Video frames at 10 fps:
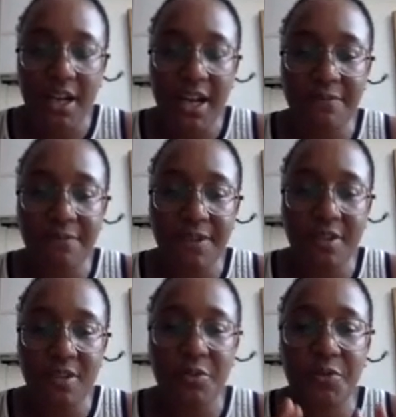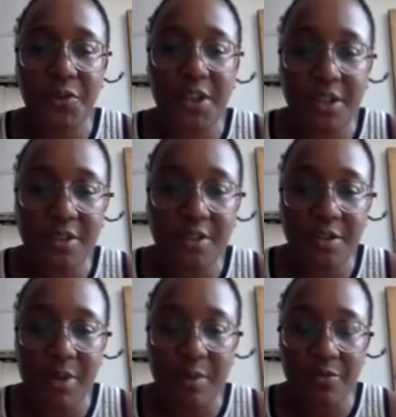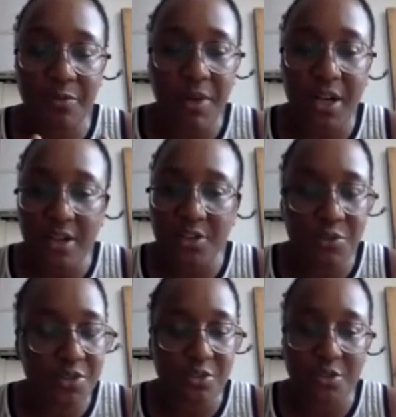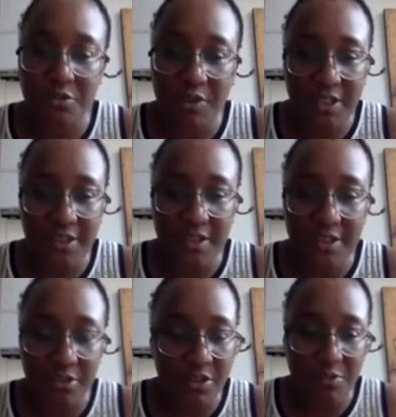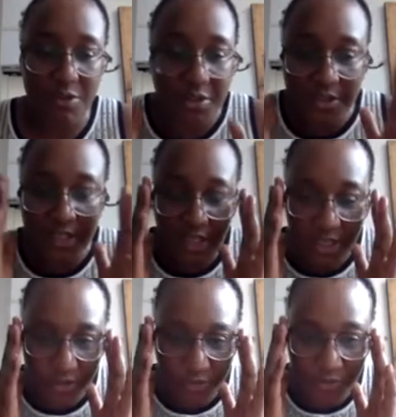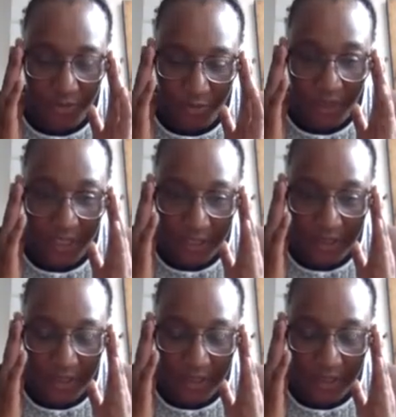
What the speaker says: I think the first month, March was just crazy because it was just getting used to it.